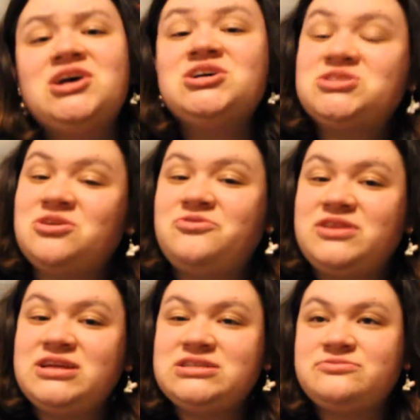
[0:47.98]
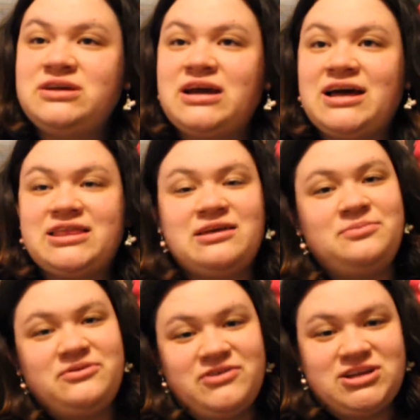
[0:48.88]
So for this week, I thought it'd
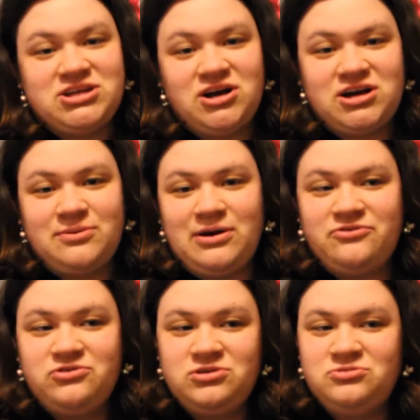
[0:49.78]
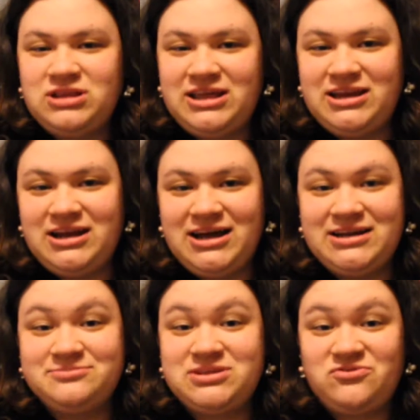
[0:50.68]
be fun to talk about food-related
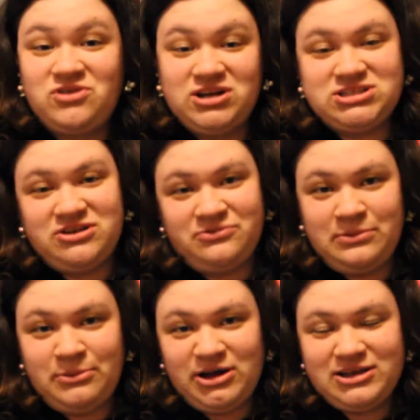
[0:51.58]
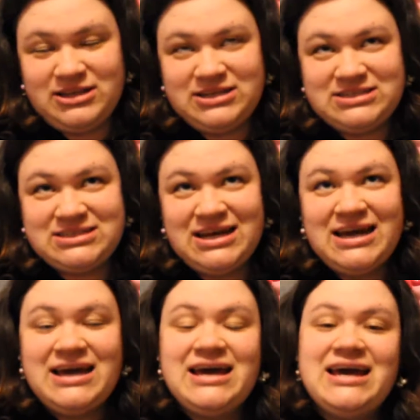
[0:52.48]
items I've crossed off my bucket list
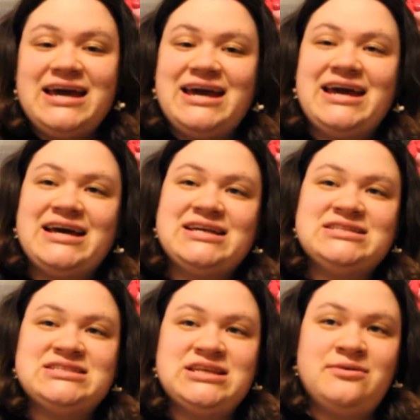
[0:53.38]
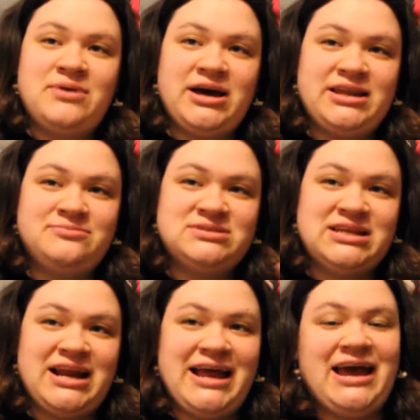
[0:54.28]
and some items
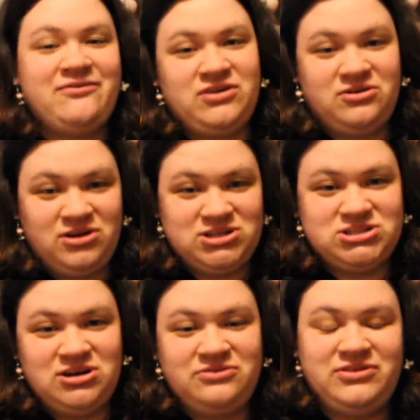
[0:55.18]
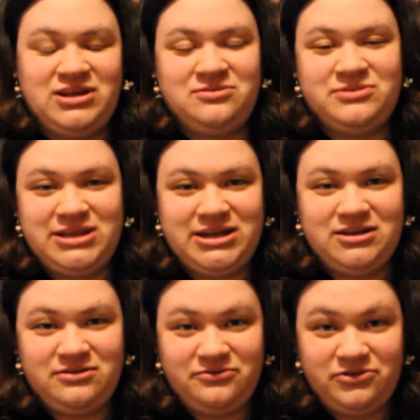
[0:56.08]
that I haven't crossed off that are
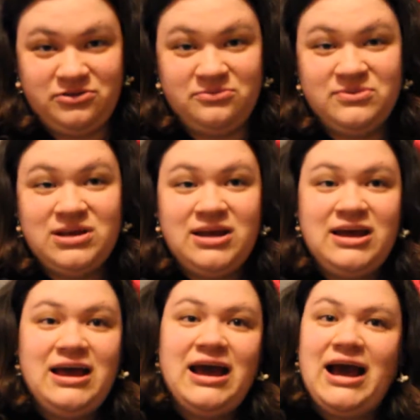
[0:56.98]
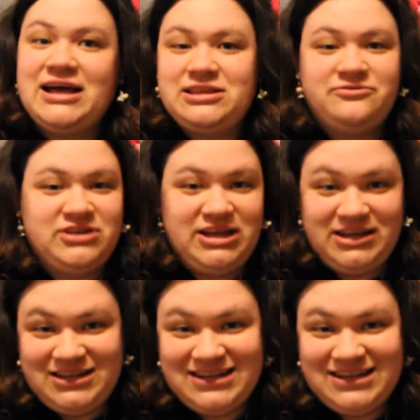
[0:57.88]
related to food. I love to eat.